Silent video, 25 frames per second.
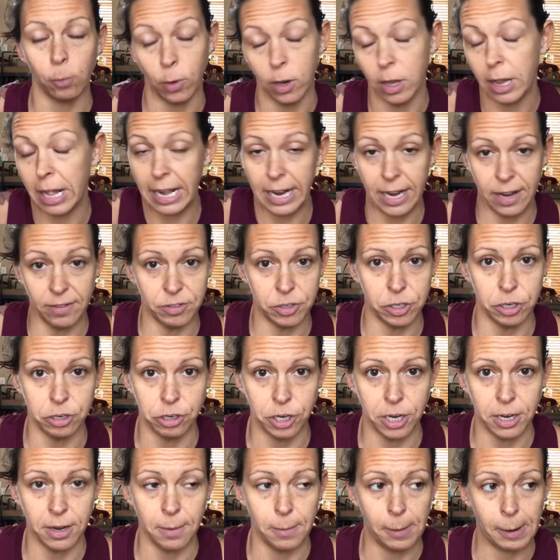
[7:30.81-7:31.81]
Well, I have
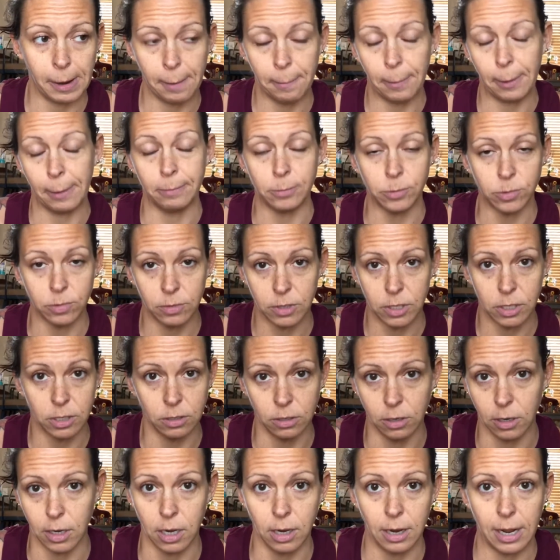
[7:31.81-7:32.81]
surgery coming up. I'm
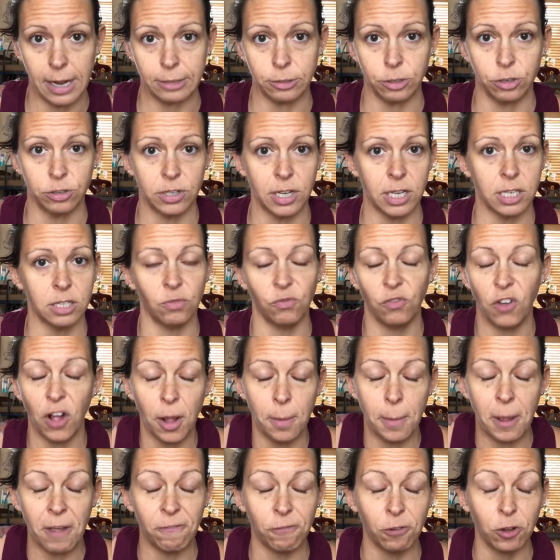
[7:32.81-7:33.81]
still gonna exercise and
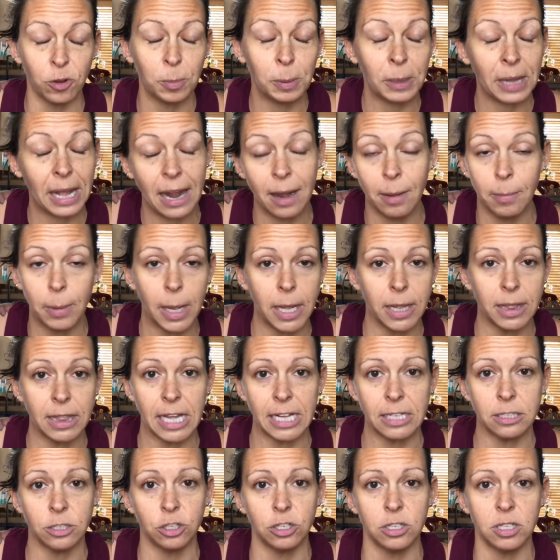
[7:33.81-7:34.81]
follow my food plan, but
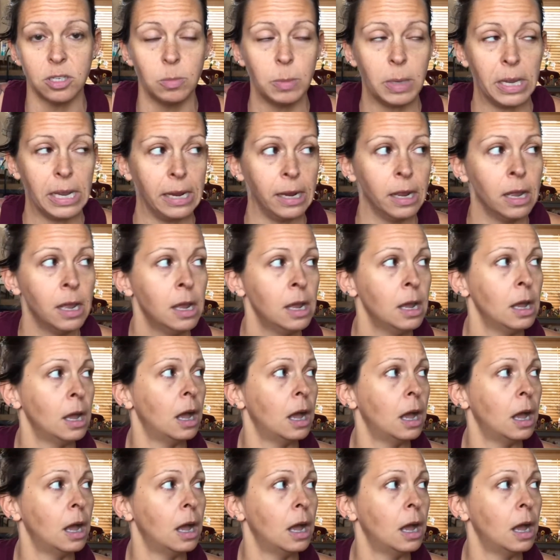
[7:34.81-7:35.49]
that's just me.